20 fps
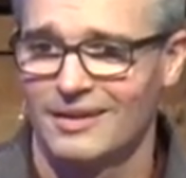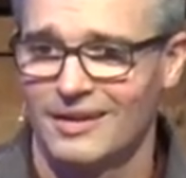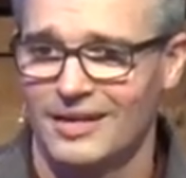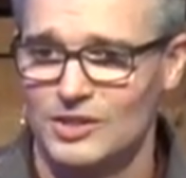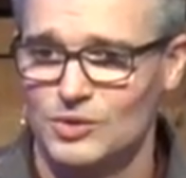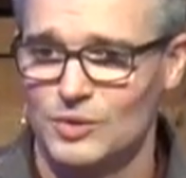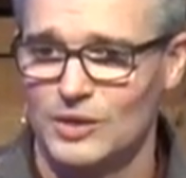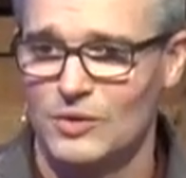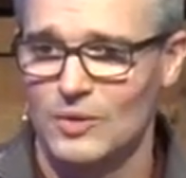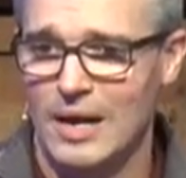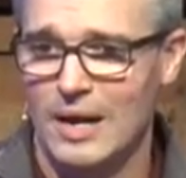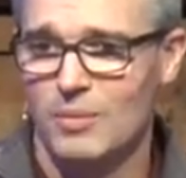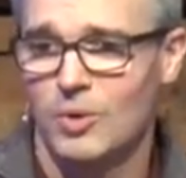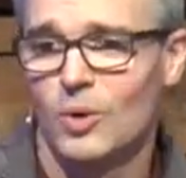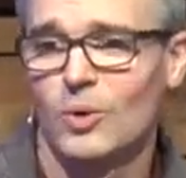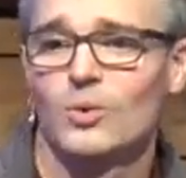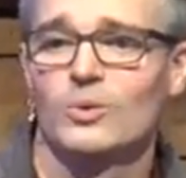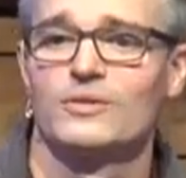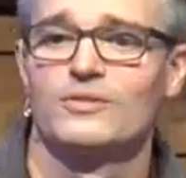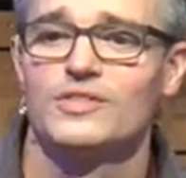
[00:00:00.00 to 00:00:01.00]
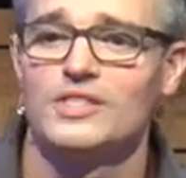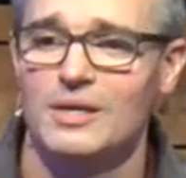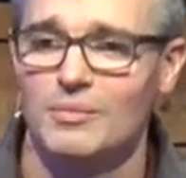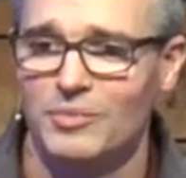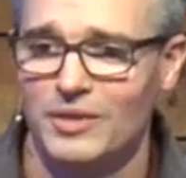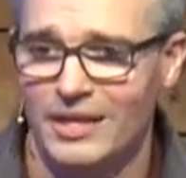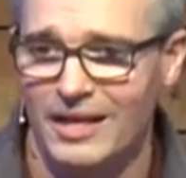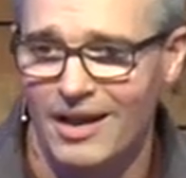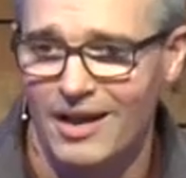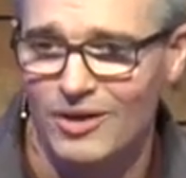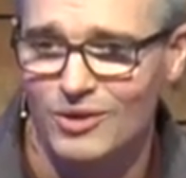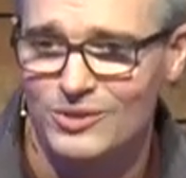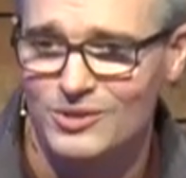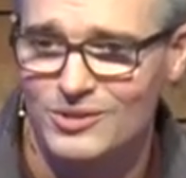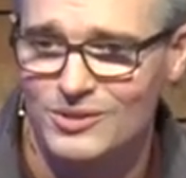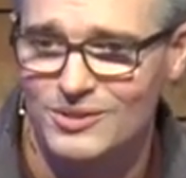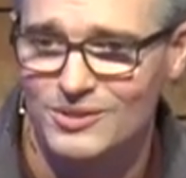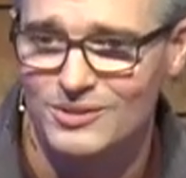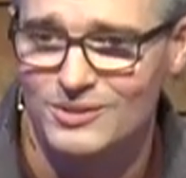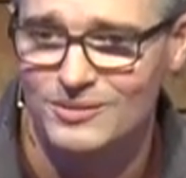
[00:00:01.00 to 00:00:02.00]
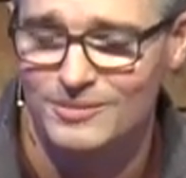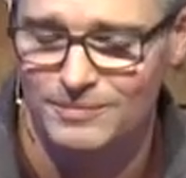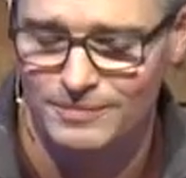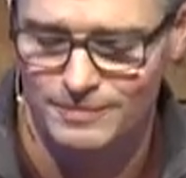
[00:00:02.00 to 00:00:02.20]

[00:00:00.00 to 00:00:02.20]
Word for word: as we grab hold of something else.